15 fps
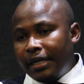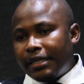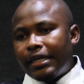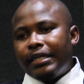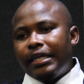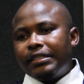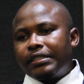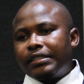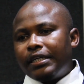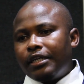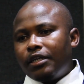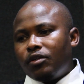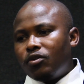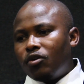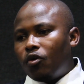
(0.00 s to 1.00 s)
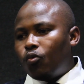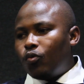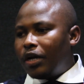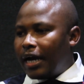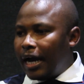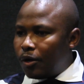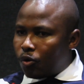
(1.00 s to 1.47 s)
they then say, no,
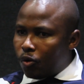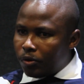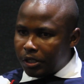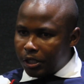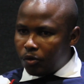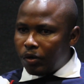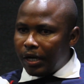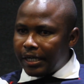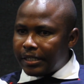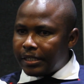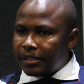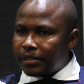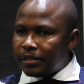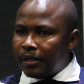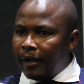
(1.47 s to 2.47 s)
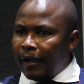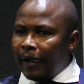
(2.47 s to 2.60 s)
we can't continue like this,